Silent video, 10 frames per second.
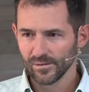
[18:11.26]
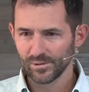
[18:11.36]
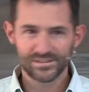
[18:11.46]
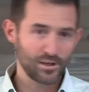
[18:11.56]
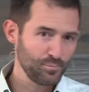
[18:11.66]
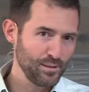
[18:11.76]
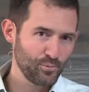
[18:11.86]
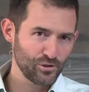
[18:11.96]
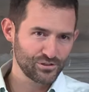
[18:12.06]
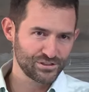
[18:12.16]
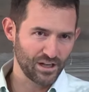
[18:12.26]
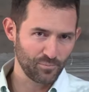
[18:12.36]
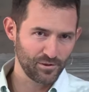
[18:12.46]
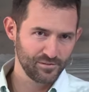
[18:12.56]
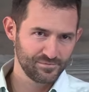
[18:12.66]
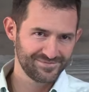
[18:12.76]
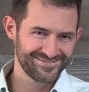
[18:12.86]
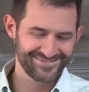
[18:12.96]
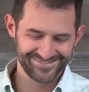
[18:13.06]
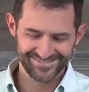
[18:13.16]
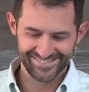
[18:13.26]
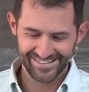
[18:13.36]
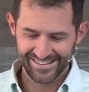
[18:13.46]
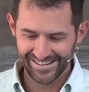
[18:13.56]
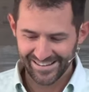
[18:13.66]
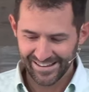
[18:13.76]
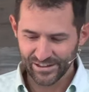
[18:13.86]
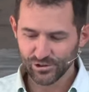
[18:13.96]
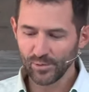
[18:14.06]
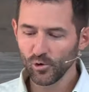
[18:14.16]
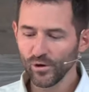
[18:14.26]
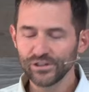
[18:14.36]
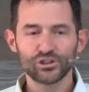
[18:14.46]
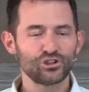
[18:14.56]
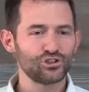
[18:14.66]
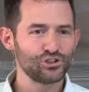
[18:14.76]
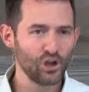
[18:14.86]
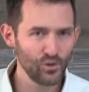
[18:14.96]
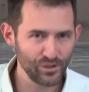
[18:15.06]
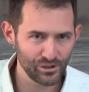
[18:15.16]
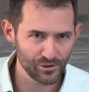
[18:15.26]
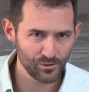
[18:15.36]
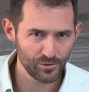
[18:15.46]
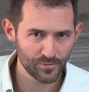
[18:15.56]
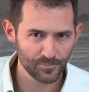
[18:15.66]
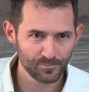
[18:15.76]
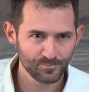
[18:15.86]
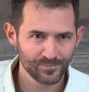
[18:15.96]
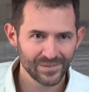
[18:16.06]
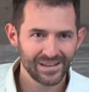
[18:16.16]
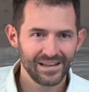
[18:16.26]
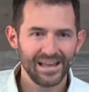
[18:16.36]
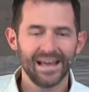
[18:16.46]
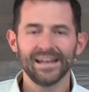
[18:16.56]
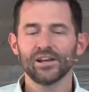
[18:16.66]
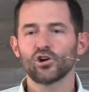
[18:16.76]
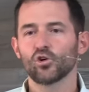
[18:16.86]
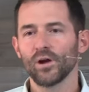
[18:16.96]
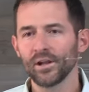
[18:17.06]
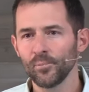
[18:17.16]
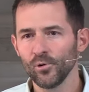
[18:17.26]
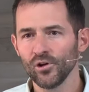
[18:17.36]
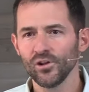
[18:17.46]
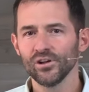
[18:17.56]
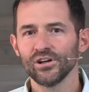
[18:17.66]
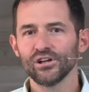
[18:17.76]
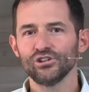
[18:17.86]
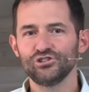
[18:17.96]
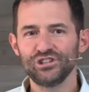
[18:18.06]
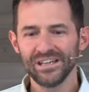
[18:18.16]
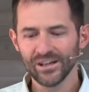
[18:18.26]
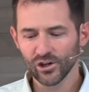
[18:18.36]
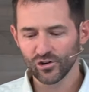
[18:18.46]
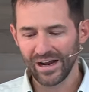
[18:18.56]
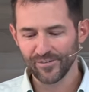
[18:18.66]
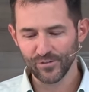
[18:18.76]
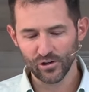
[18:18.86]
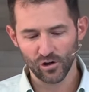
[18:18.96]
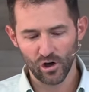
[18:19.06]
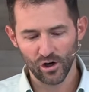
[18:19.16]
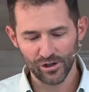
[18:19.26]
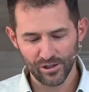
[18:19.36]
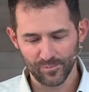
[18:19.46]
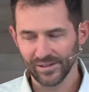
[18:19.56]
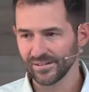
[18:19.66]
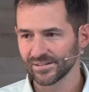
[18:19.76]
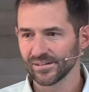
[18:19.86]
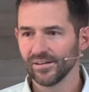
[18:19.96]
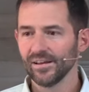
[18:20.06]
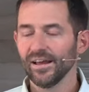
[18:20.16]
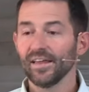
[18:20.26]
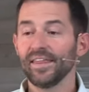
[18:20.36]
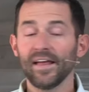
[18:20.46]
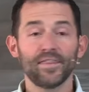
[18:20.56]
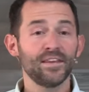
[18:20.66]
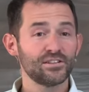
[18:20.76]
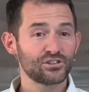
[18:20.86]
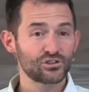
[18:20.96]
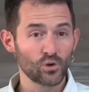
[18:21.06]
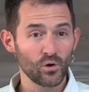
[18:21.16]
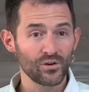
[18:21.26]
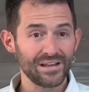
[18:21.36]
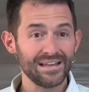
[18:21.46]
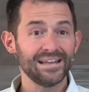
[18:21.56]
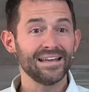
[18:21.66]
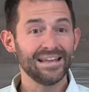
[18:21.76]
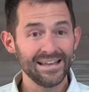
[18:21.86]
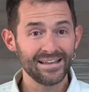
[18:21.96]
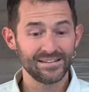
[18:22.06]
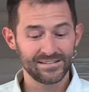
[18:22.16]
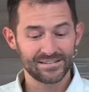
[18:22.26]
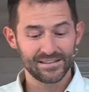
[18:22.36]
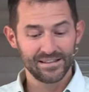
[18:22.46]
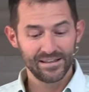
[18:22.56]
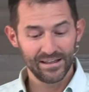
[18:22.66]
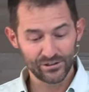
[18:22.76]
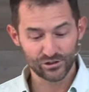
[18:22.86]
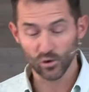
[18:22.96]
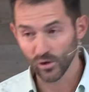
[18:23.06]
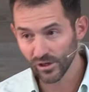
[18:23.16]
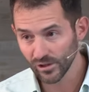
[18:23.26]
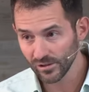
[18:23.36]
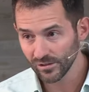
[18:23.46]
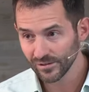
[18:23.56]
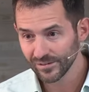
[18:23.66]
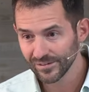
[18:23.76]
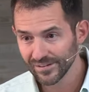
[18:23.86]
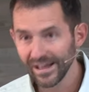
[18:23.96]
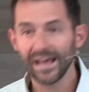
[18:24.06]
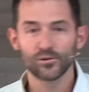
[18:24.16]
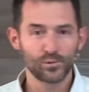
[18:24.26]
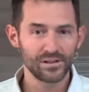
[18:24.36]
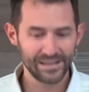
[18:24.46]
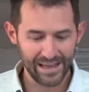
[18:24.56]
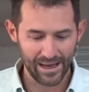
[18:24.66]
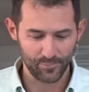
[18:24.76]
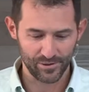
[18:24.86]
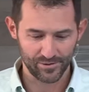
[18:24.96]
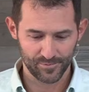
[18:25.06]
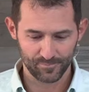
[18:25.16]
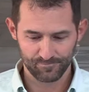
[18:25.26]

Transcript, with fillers: But some people are stubborn. And so I'm going to show you an incredible geographical argument that this story is historical and really happened.